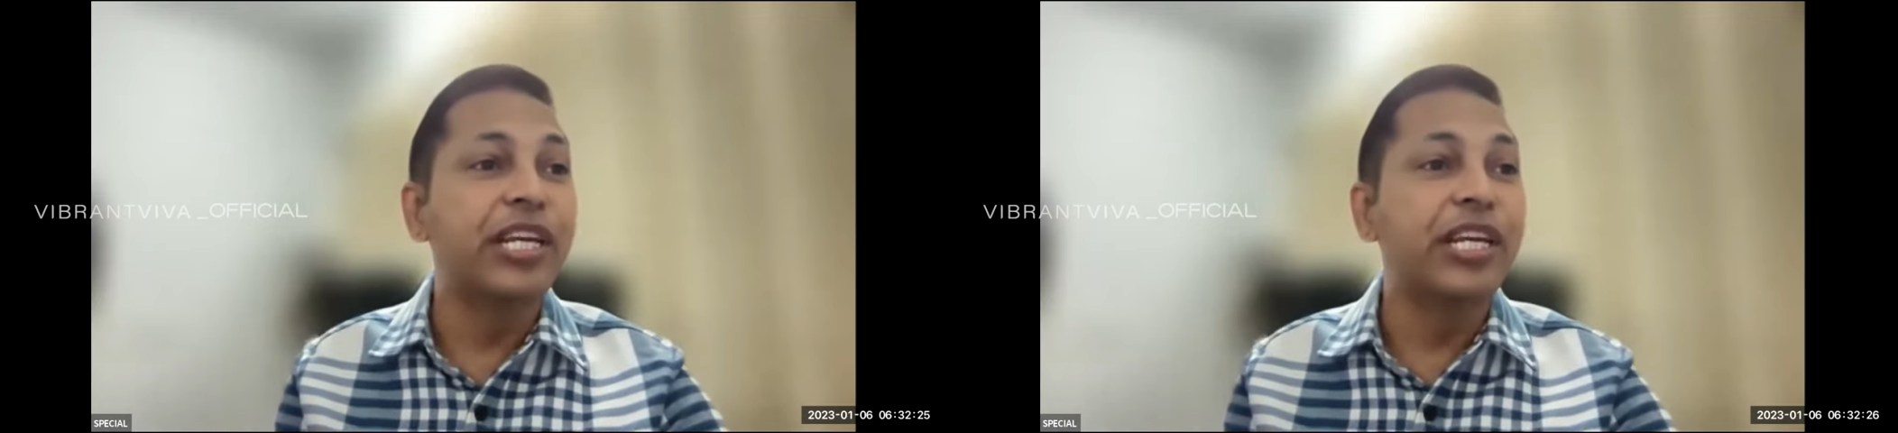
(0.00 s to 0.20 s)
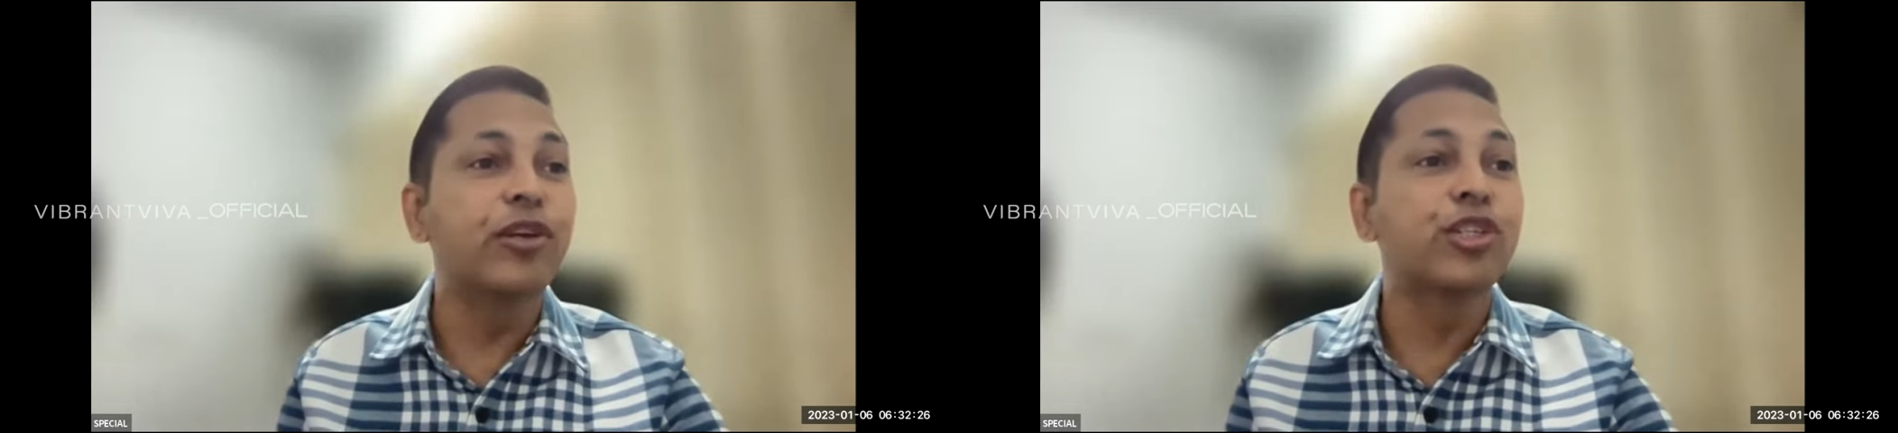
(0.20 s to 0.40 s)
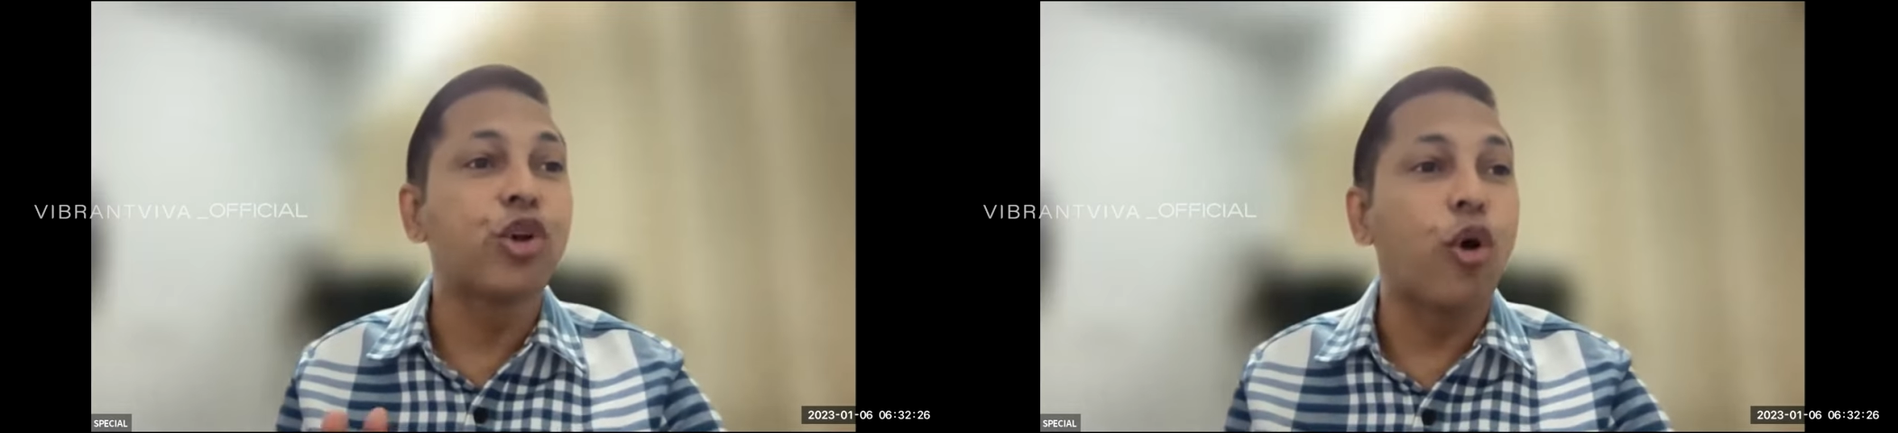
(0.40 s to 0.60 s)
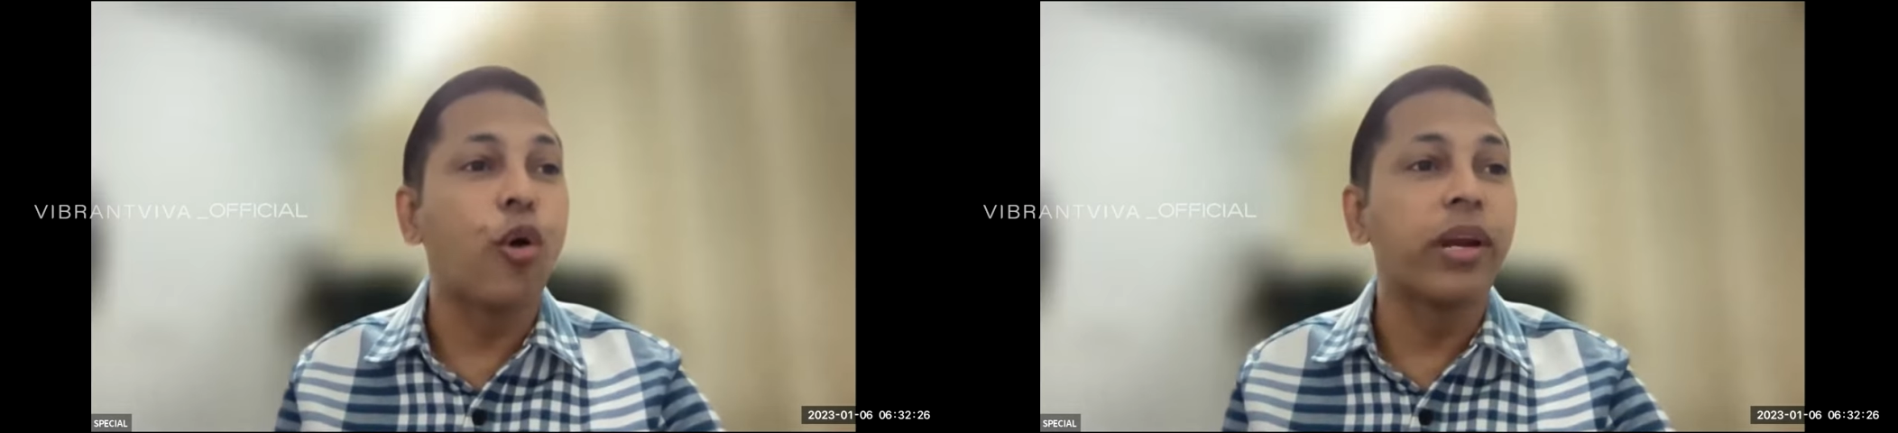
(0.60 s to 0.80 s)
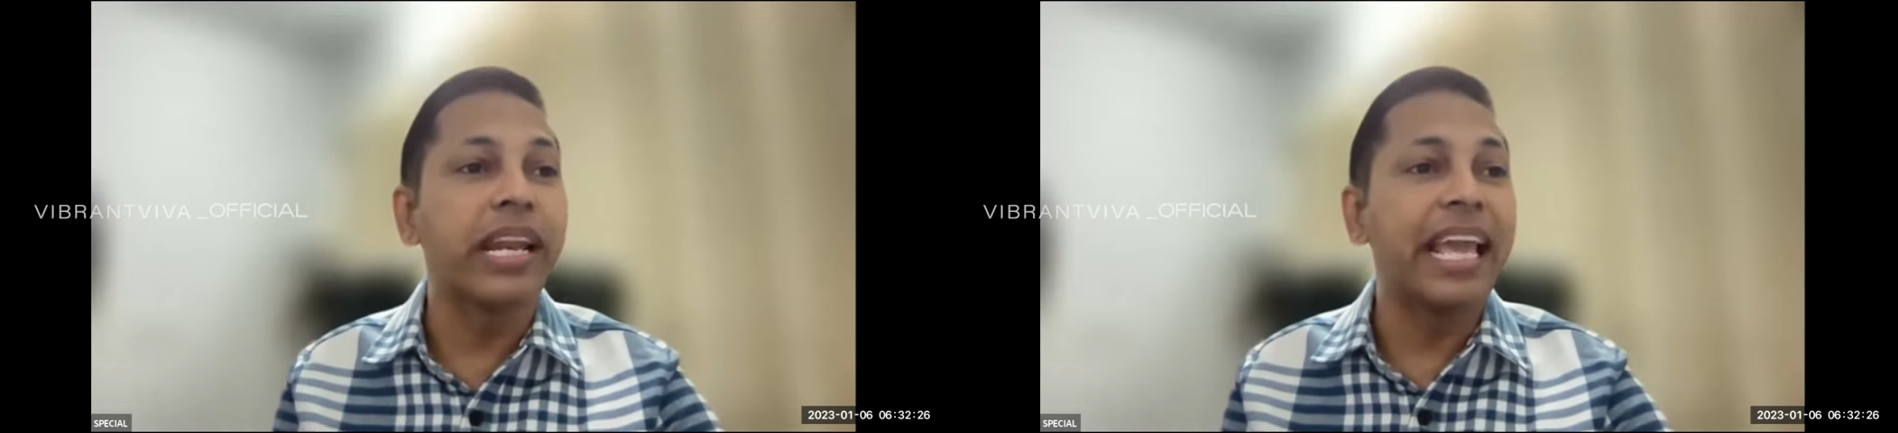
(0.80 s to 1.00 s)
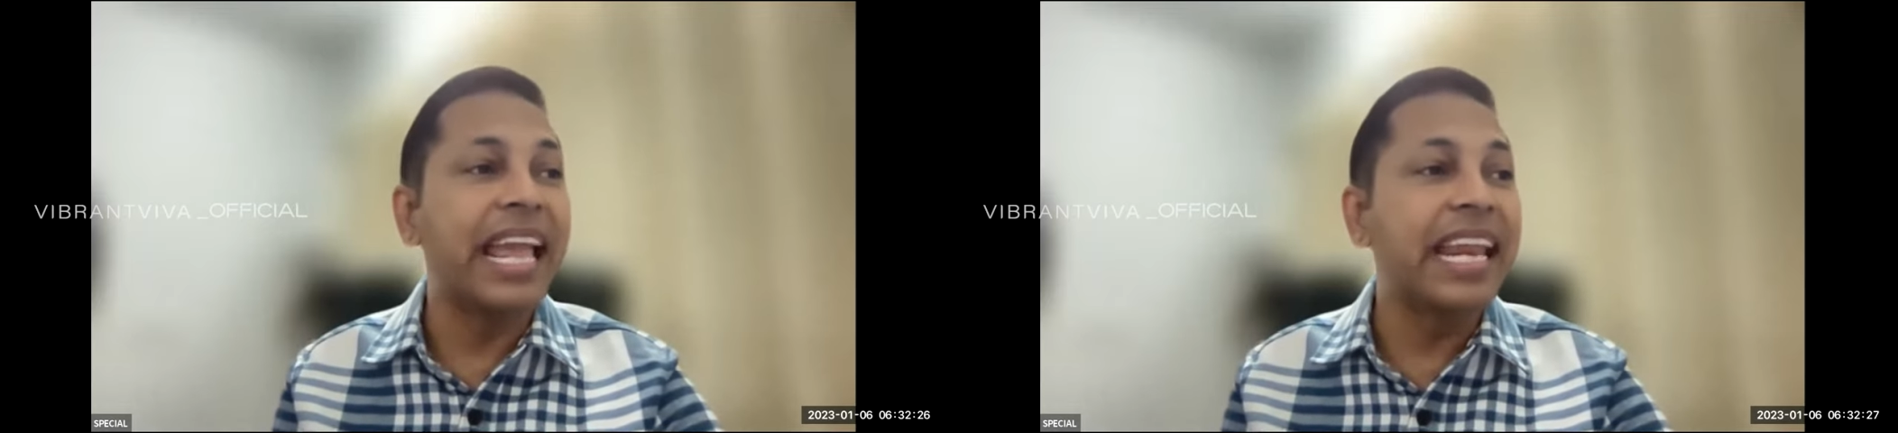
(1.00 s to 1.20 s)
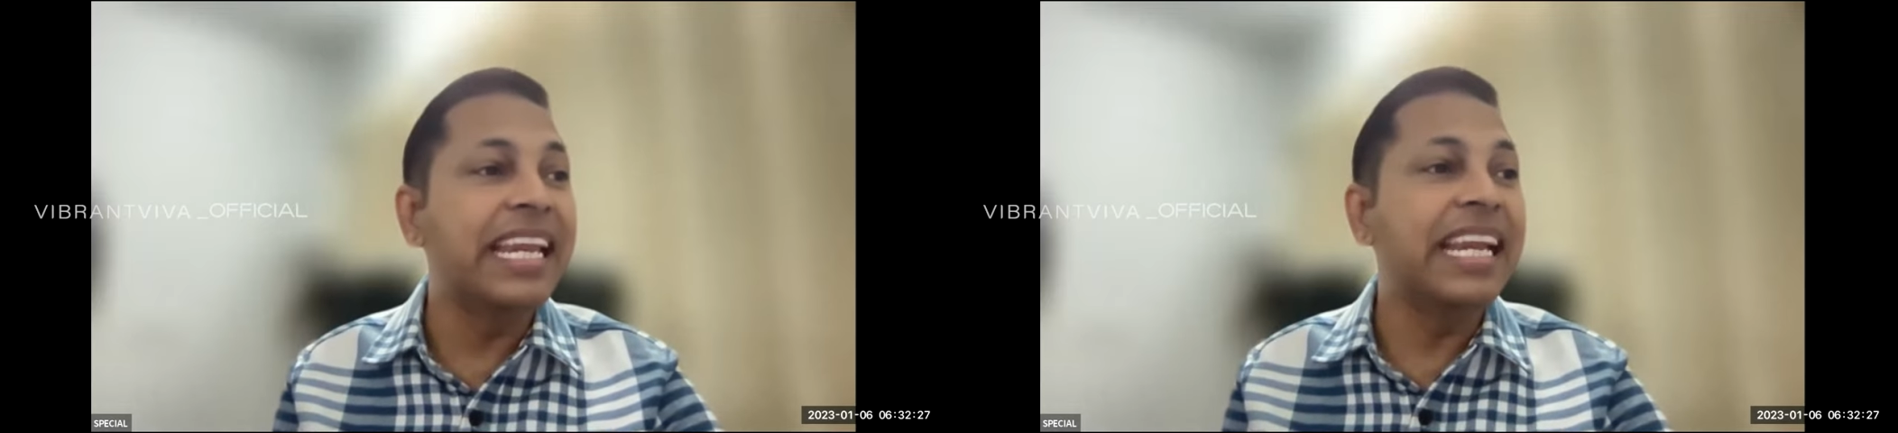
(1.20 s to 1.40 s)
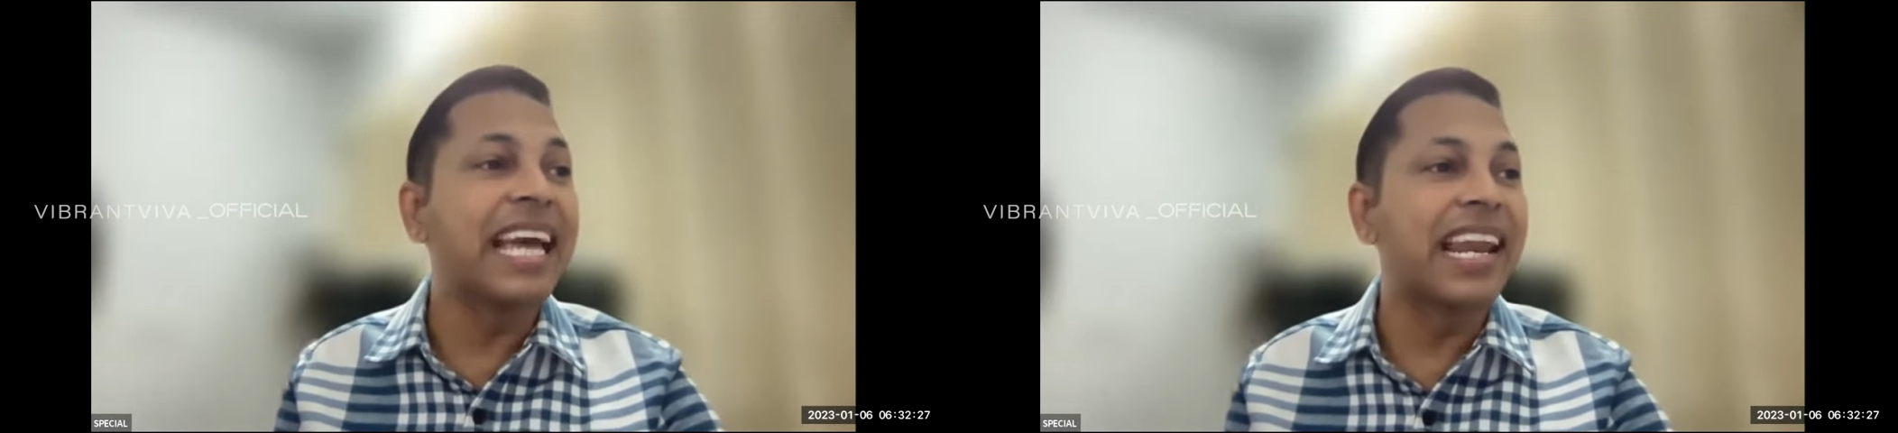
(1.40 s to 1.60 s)
did you show
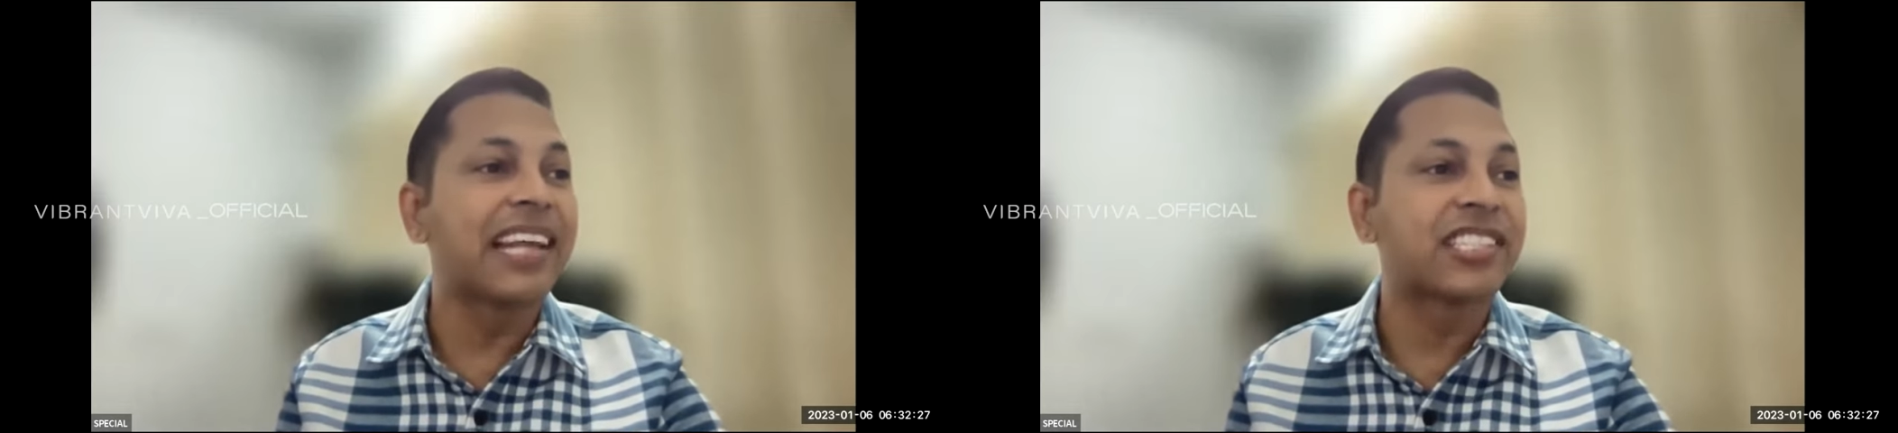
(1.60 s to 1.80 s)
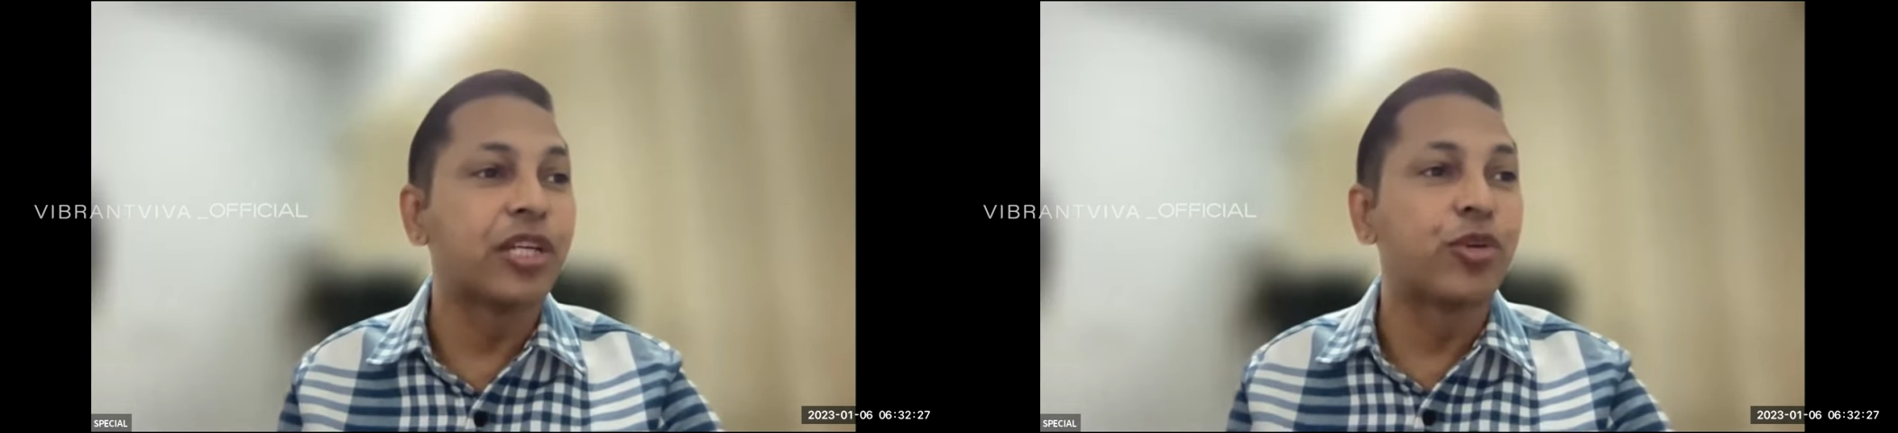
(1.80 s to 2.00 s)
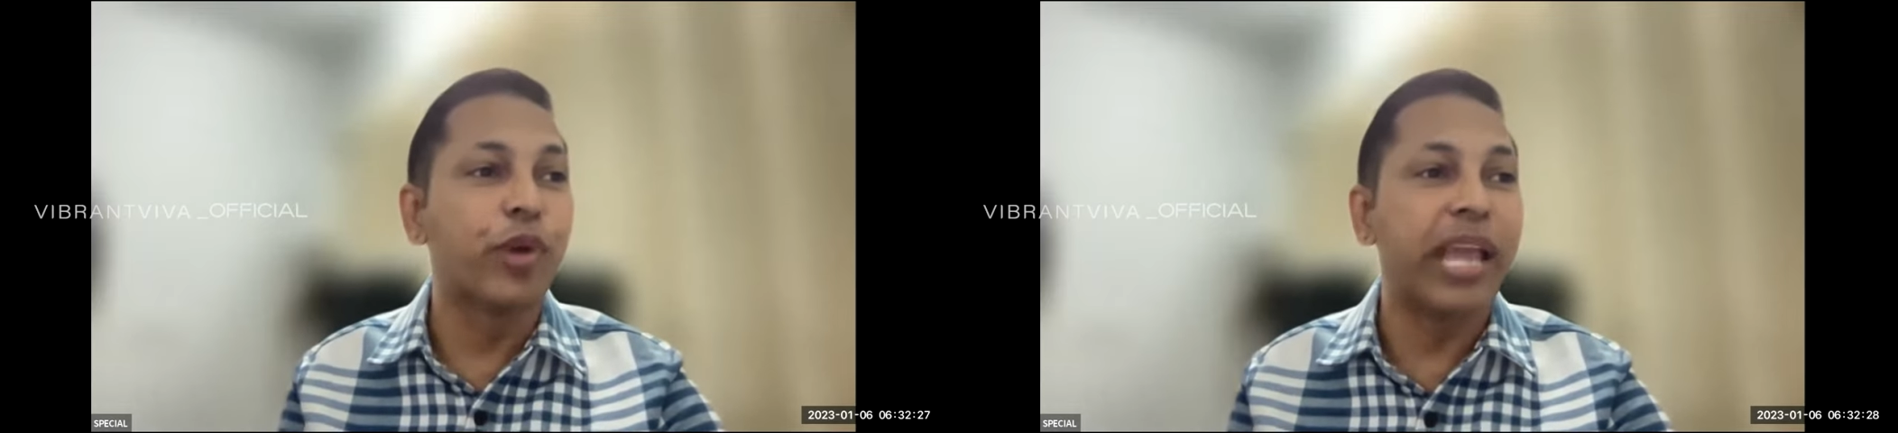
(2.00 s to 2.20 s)
any direction to